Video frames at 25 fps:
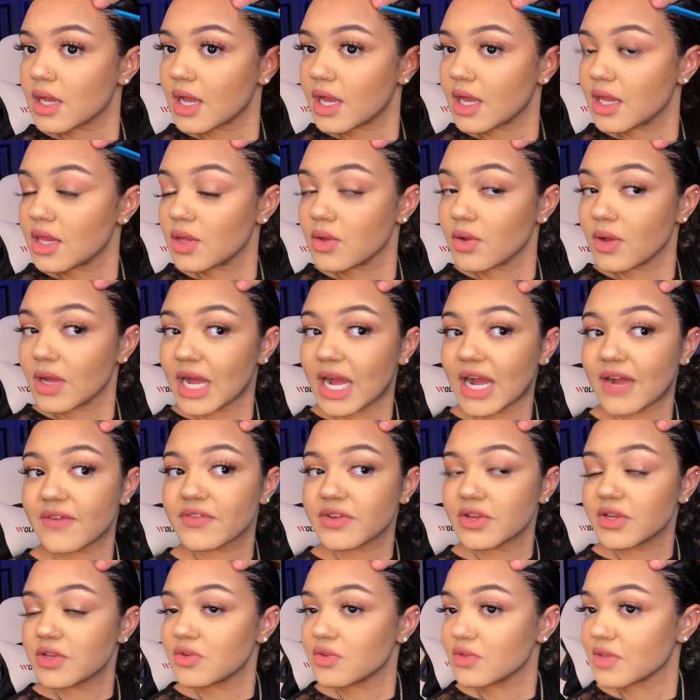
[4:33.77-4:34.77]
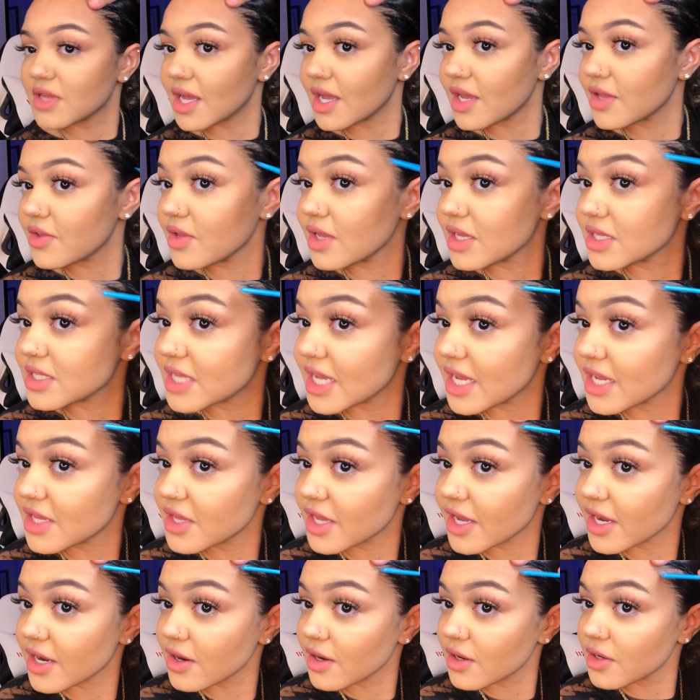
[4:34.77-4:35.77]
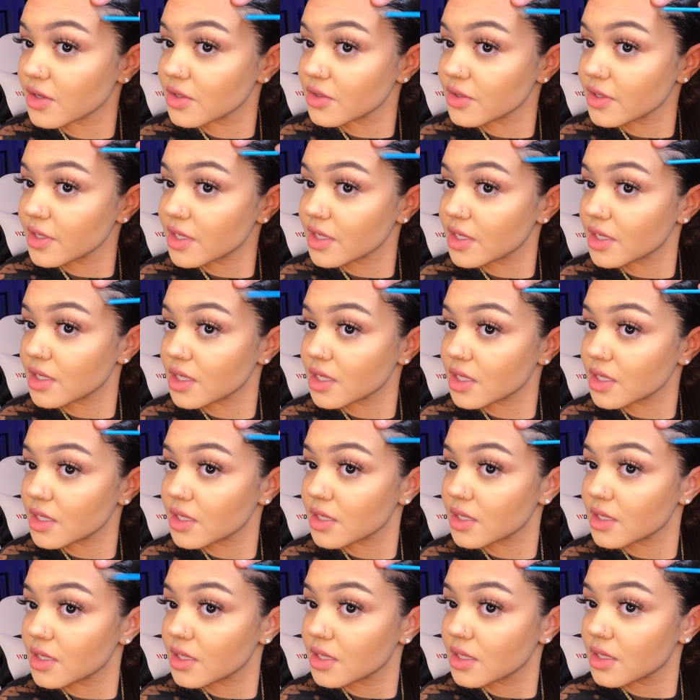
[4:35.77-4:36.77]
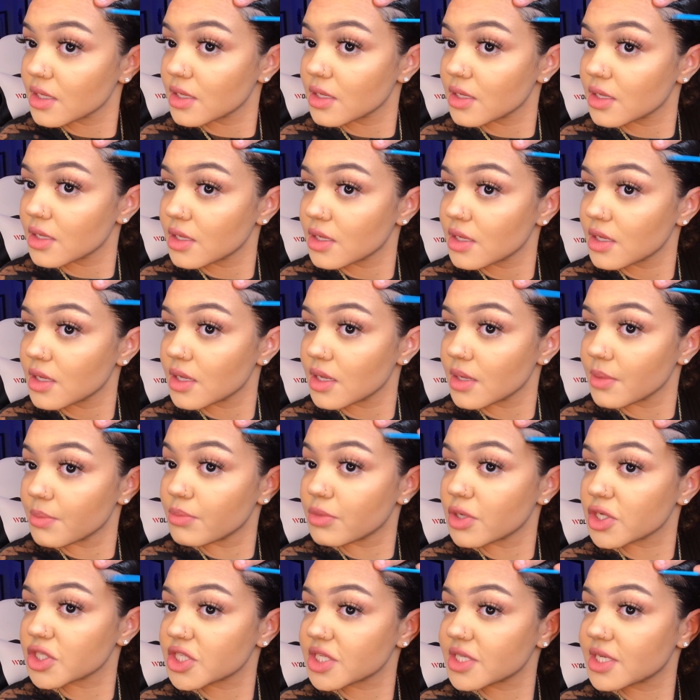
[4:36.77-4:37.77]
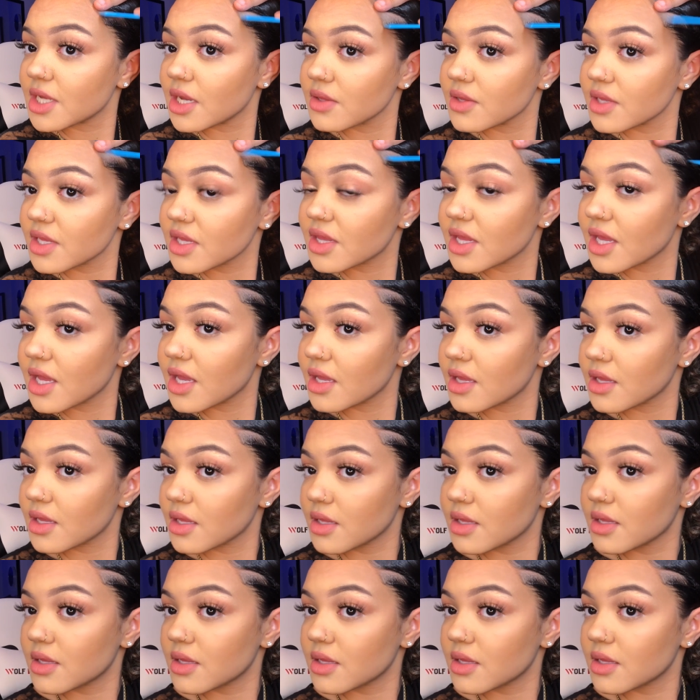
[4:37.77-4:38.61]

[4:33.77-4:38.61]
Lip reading: And then after you do that, you can take the hair under it and brush it down like that.